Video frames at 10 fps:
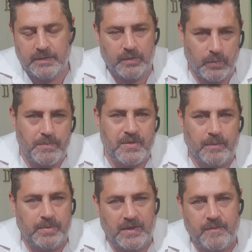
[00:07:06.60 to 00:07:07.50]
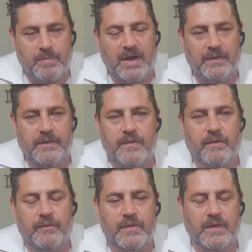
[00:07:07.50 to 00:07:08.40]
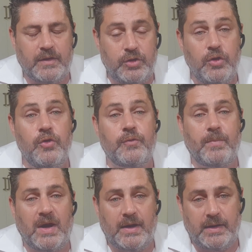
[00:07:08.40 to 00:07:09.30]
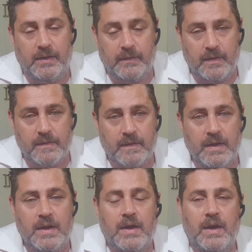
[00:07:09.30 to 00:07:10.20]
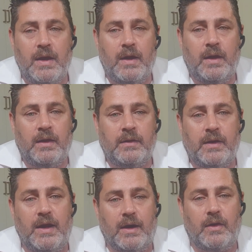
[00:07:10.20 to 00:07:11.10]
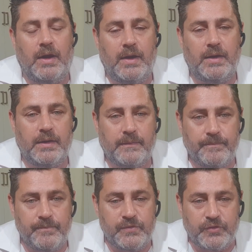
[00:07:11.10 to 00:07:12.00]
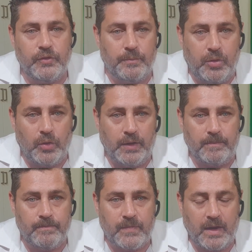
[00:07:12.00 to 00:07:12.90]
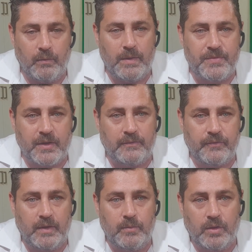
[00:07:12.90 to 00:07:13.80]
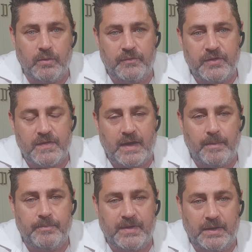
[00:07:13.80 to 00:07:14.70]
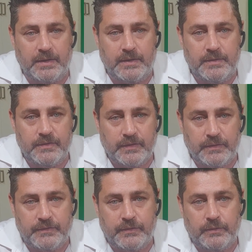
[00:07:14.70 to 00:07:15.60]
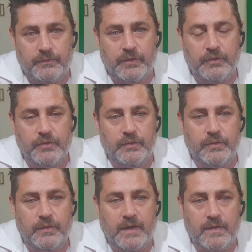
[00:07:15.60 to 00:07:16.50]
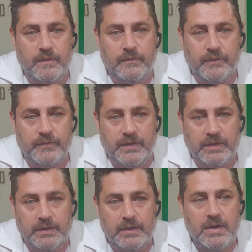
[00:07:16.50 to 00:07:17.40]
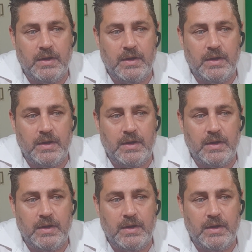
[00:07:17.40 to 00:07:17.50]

your website plays a part in this, obviously, a huge part in this. Now, to the point, our website framework, we've just updated to version 2015.